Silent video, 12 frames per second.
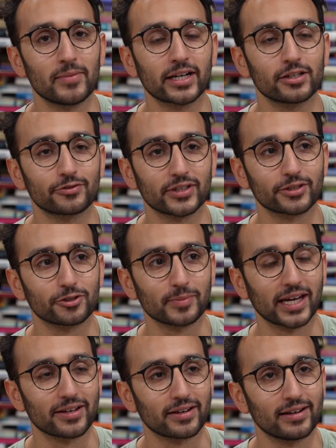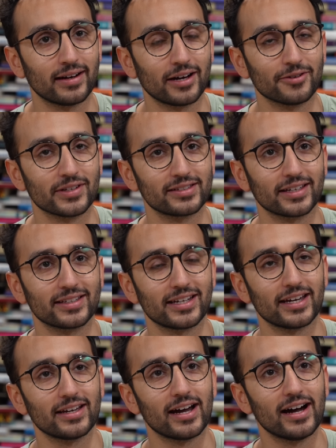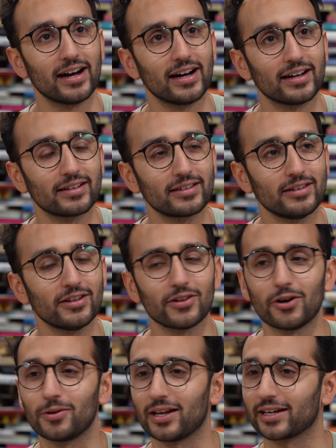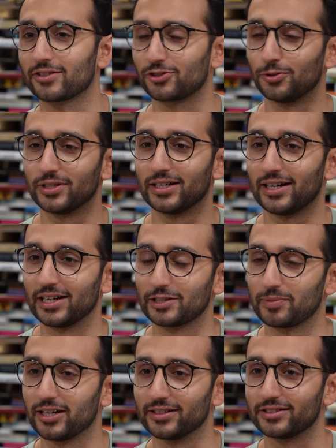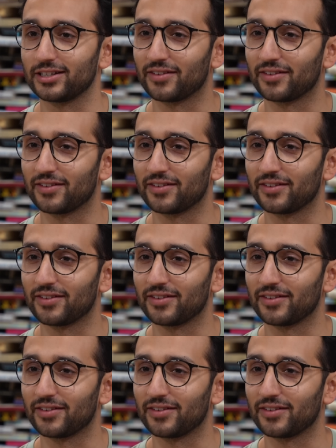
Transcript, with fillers: my girlfriend called me out uh, out on this the other day. Uh, you know the whole like sauna, ice plunge.